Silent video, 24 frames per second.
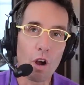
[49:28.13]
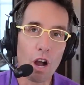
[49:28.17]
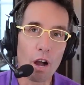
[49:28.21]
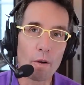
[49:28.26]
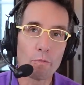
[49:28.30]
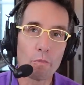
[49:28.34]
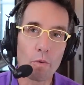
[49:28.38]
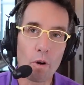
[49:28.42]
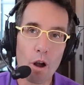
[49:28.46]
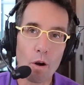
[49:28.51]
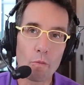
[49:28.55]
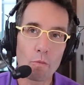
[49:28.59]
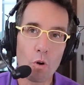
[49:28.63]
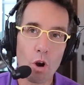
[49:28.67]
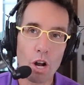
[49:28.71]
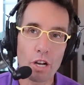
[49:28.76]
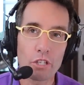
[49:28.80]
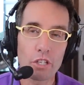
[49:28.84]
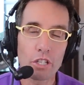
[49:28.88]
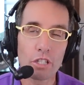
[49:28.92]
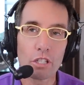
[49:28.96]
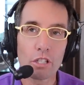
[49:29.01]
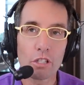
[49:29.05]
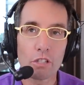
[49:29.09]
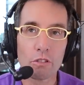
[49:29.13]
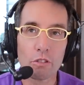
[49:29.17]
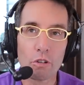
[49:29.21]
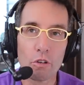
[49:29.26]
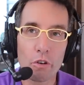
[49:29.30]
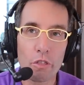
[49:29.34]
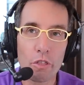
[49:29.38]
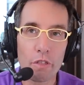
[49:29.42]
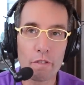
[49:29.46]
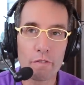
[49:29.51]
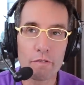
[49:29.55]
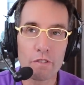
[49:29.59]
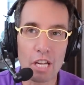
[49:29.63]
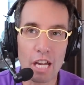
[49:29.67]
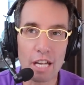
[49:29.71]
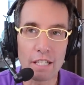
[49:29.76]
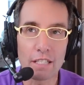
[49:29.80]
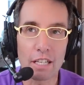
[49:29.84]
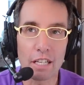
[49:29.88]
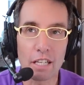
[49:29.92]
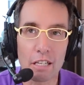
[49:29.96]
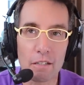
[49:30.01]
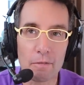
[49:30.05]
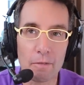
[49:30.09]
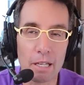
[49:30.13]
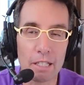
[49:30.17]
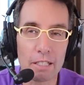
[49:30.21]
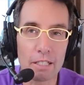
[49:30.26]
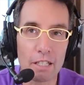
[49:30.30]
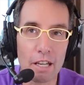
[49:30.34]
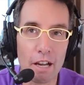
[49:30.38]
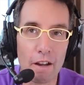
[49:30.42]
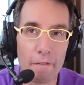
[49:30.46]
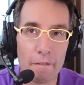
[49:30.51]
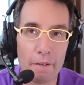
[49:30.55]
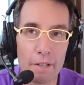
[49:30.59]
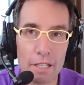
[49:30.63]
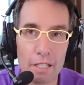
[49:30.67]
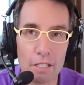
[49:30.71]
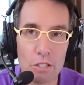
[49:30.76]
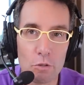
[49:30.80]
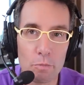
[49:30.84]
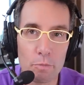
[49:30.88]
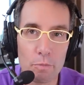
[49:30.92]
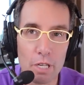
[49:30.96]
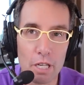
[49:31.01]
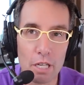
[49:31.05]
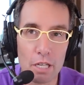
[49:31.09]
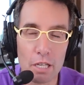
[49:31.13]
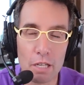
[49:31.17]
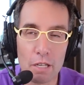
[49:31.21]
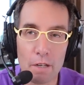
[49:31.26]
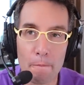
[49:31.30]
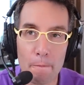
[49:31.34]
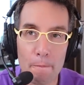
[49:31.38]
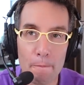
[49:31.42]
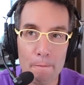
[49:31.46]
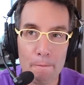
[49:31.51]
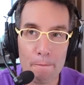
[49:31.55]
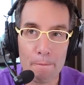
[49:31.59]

I'm I'm watching the growth of Jessica and myself, and it's been